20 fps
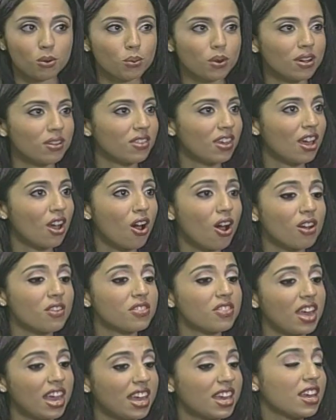where they are,
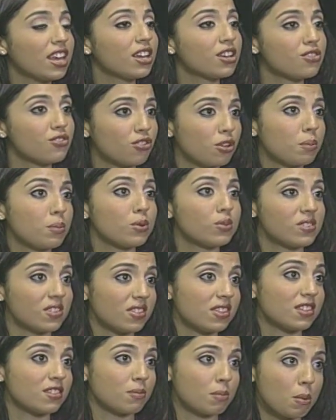they can contribute to
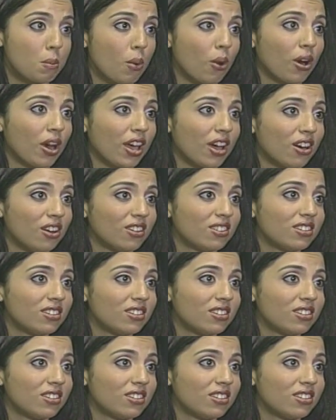this memorial.